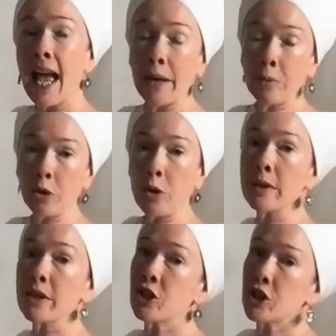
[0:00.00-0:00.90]
And we're
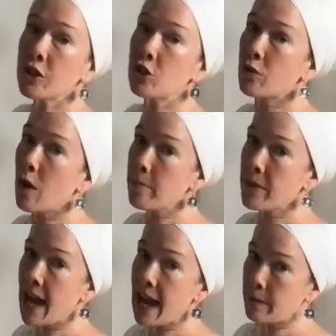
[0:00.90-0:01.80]
going to just drop
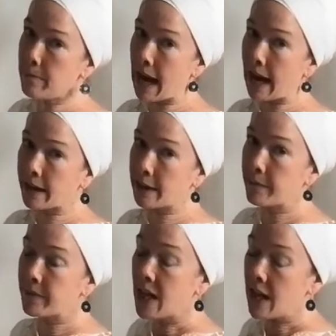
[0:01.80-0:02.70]
the head back.
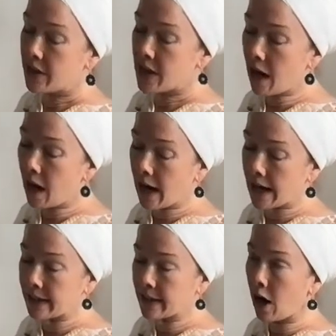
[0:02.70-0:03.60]
The
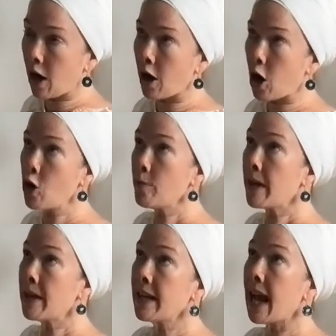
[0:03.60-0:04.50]
eyes are
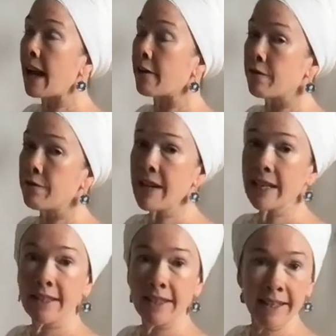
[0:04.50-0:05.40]
open and
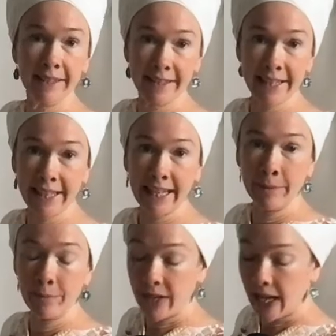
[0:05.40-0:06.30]
fixed to the
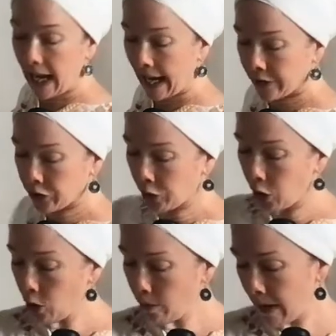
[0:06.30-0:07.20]
ceiling, and you're
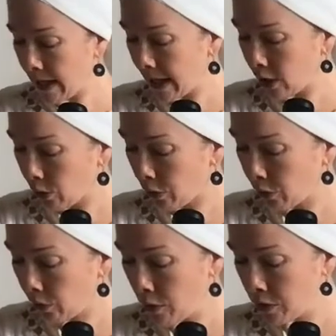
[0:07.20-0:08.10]
opening your
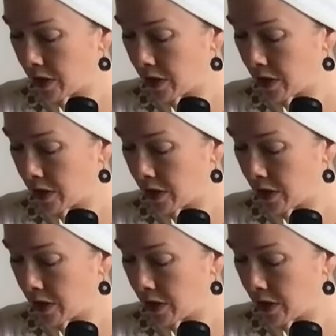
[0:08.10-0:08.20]
throat